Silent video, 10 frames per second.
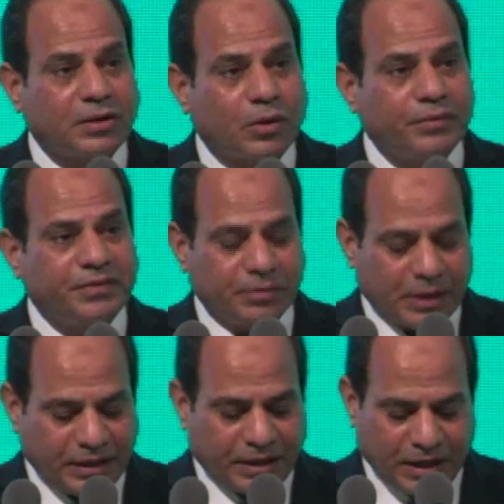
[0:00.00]
in the
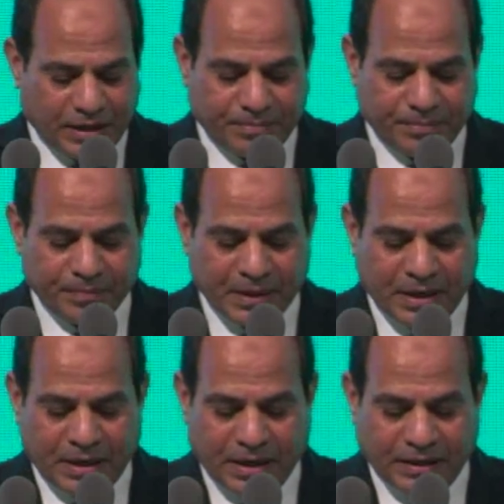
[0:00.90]
Arab region, and
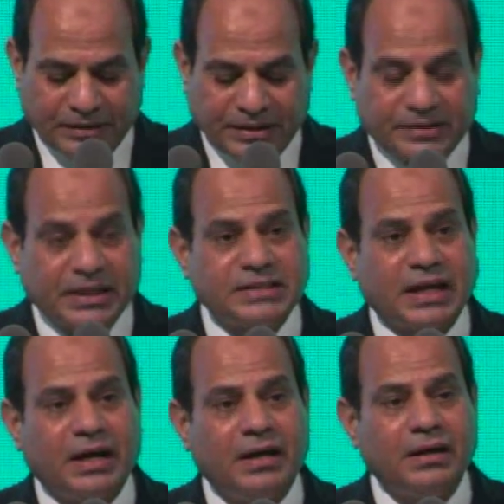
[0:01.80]
also the
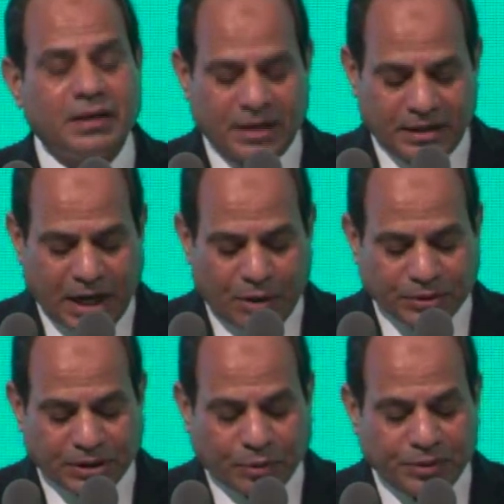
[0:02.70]
challenges that we face in
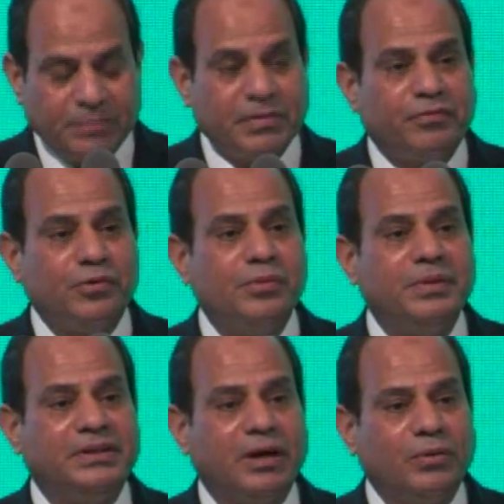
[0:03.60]
terms of terrorism and
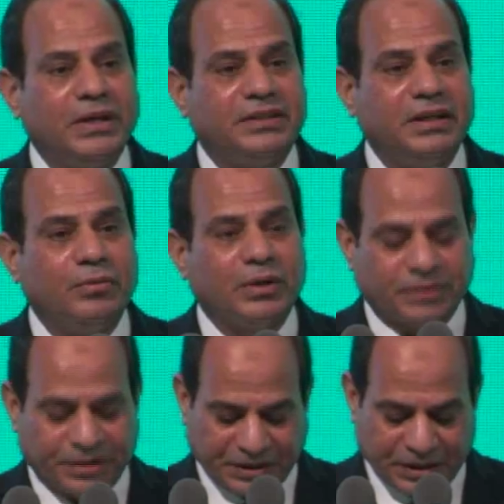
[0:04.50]
extremism,
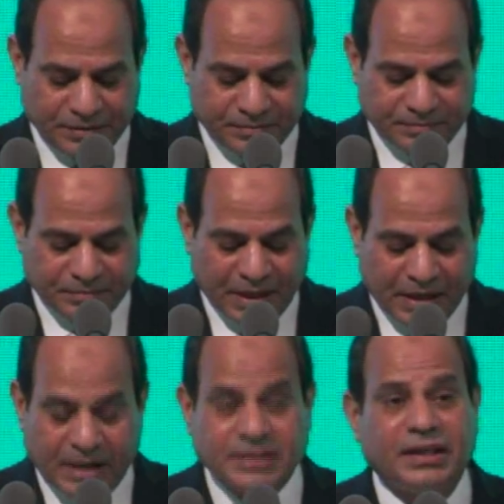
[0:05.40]
aiming
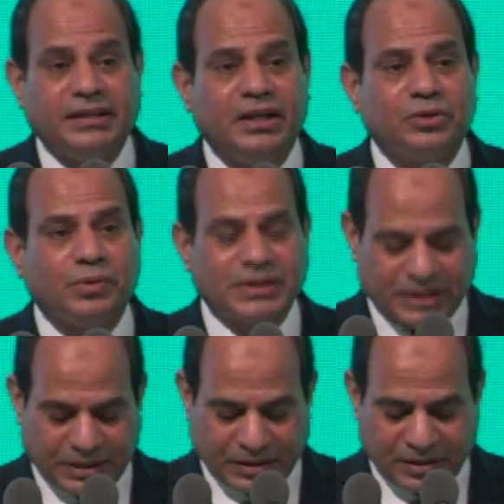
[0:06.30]
at
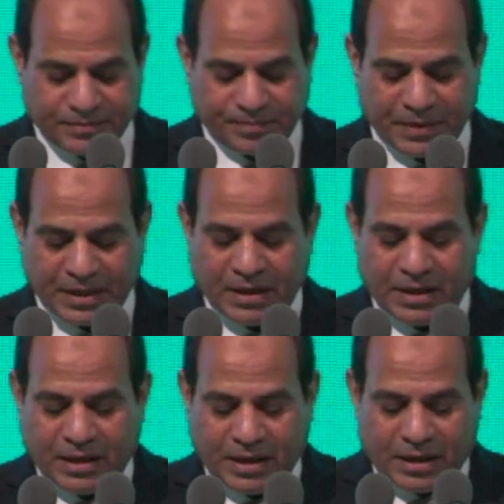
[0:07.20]
undermining the
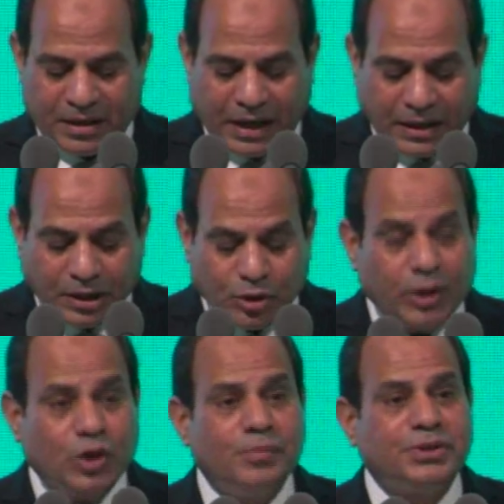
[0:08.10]
notion of
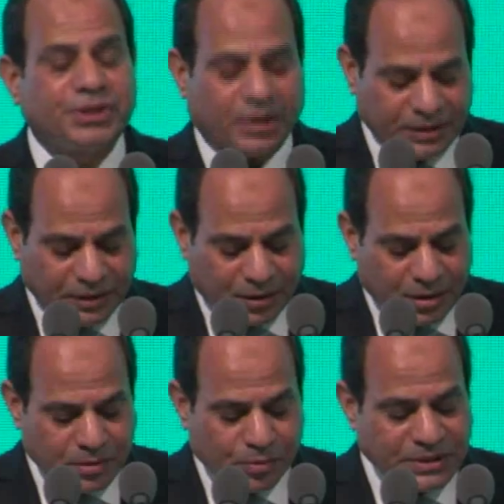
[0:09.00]
modern states.
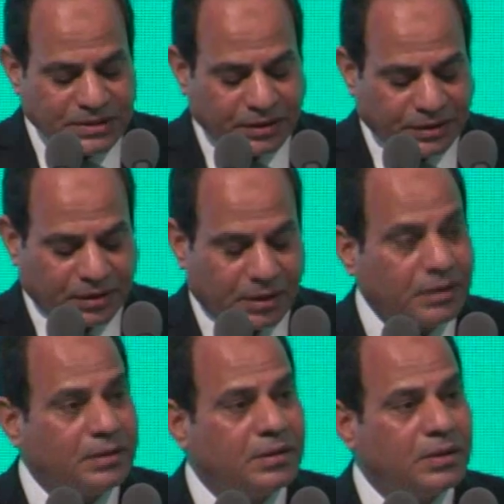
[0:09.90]
Ladies and
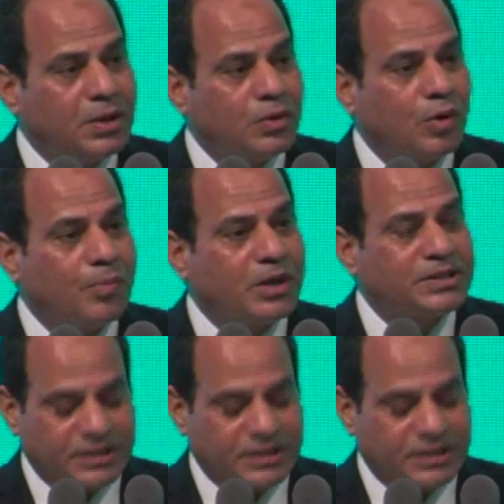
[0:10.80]
gentlemen, your